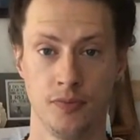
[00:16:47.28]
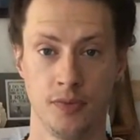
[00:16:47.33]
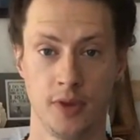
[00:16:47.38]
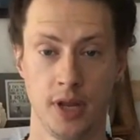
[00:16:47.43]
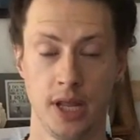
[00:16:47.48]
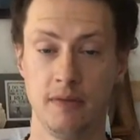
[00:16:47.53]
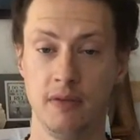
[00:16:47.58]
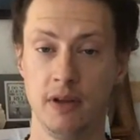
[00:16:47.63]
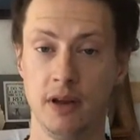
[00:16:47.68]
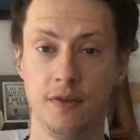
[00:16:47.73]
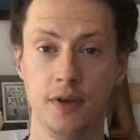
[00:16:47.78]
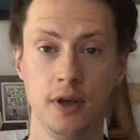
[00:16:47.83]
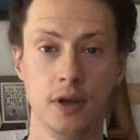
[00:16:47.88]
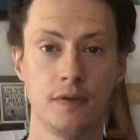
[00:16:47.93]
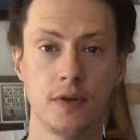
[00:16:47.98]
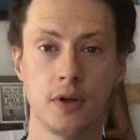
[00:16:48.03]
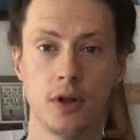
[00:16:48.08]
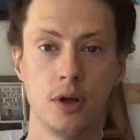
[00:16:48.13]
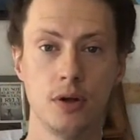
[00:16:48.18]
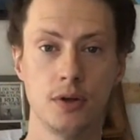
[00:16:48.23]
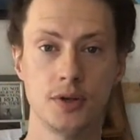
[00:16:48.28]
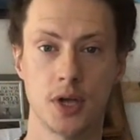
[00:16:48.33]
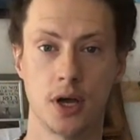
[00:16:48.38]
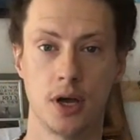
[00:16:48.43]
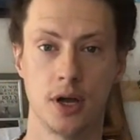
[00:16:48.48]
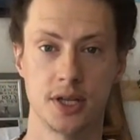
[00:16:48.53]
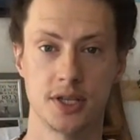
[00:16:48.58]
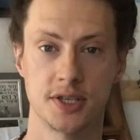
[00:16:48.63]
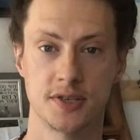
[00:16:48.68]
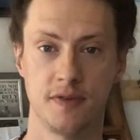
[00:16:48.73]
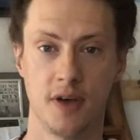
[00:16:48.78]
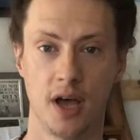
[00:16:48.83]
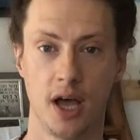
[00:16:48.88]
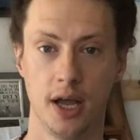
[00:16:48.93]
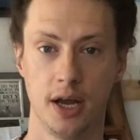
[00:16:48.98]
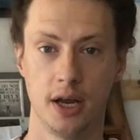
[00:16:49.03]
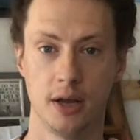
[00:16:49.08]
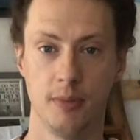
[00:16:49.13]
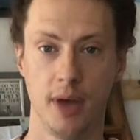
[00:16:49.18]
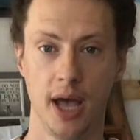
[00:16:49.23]
Even if you have clothes on, it's
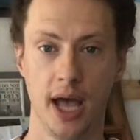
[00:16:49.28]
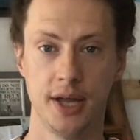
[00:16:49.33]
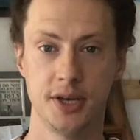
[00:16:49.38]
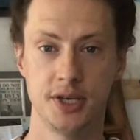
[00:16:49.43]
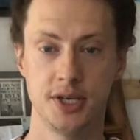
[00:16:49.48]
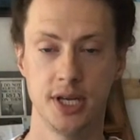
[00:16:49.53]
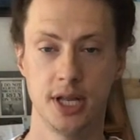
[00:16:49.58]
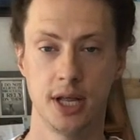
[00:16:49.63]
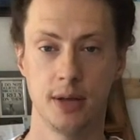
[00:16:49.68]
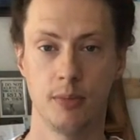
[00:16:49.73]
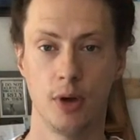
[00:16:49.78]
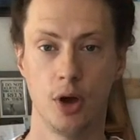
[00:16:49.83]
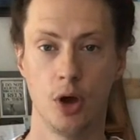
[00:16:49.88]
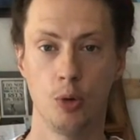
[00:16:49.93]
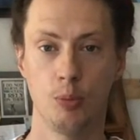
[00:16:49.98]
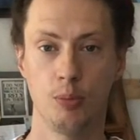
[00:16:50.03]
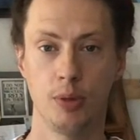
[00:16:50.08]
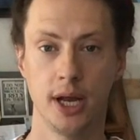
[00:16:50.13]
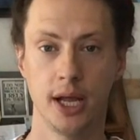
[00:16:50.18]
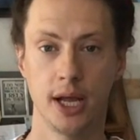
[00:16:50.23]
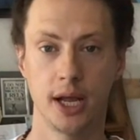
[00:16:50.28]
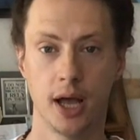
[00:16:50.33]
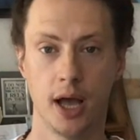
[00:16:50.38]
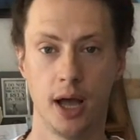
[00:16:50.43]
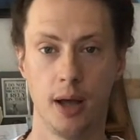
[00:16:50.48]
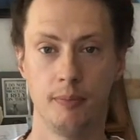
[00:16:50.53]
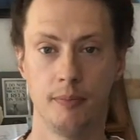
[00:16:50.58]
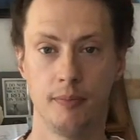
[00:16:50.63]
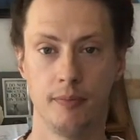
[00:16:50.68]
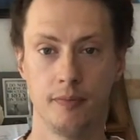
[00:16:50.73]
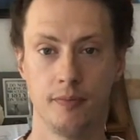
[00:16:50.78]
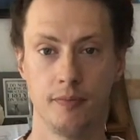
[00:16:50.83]
fine. Imagine them opening up,